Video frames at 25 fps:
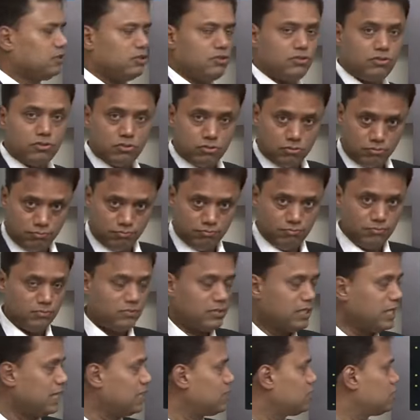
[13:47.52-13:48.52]
So
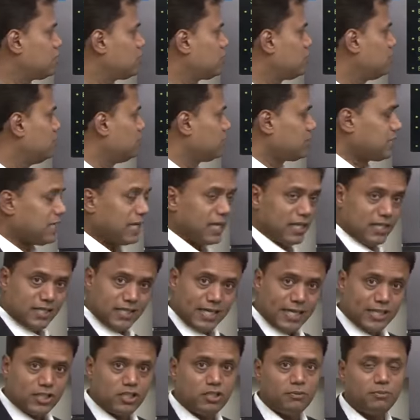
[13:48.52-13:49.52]
that is, strategy
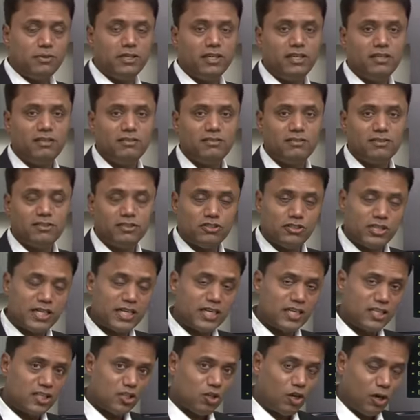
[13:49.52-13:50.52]
has to be, so
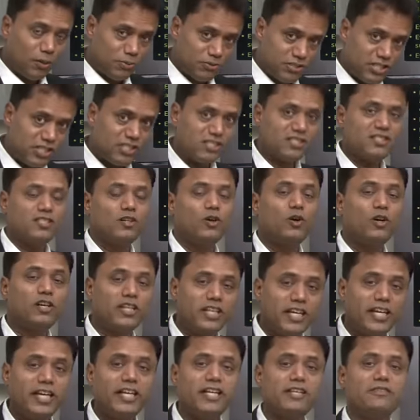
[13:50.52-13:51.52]
strategic options,
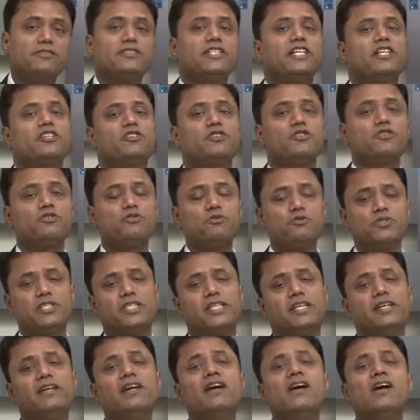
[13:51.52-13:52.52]
alternatives that you're
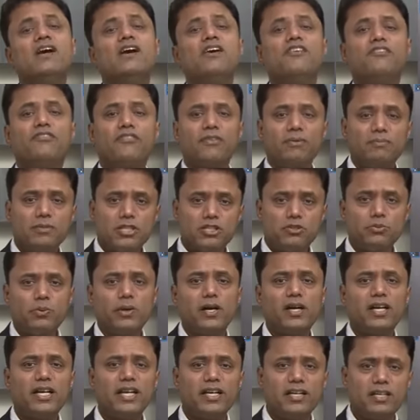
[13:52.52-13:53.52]
choosing from the
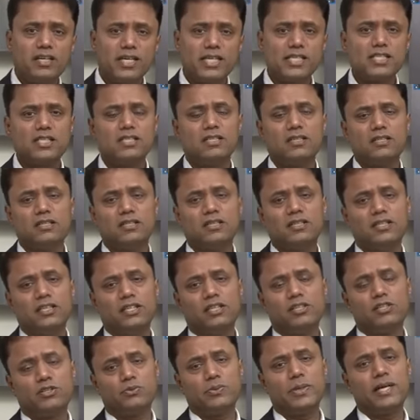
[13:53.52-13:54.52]
SWOT and
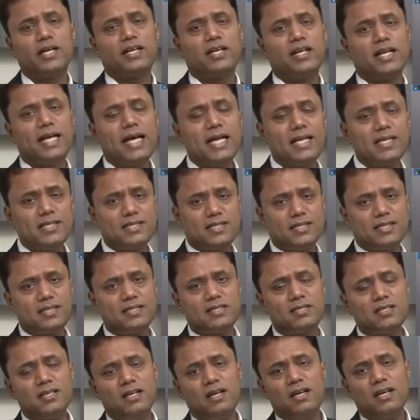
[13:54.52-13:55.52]
SWOT
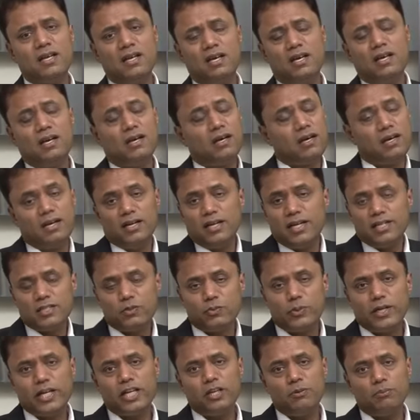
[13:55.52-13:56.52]
analysis. It's
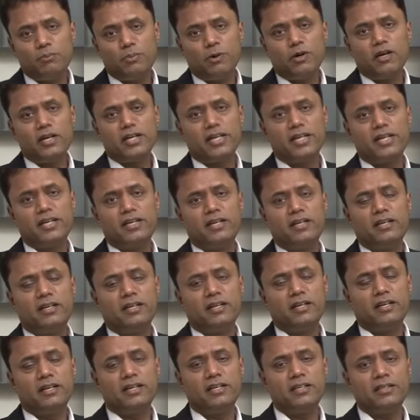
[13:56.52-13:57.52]
very important
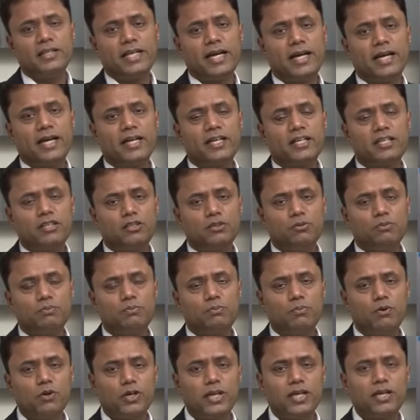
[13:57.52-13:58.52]
that you
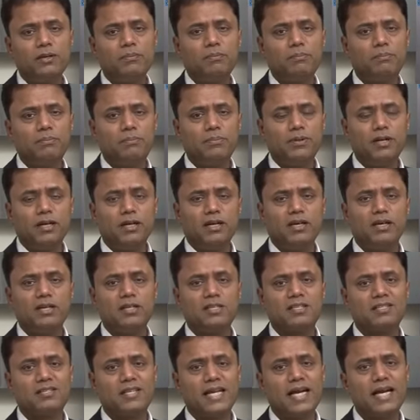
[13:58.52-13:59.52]
put in
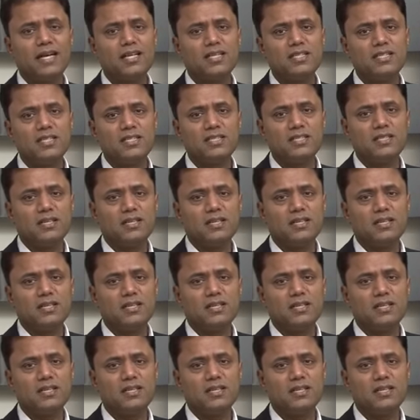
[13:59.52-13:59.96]
strategies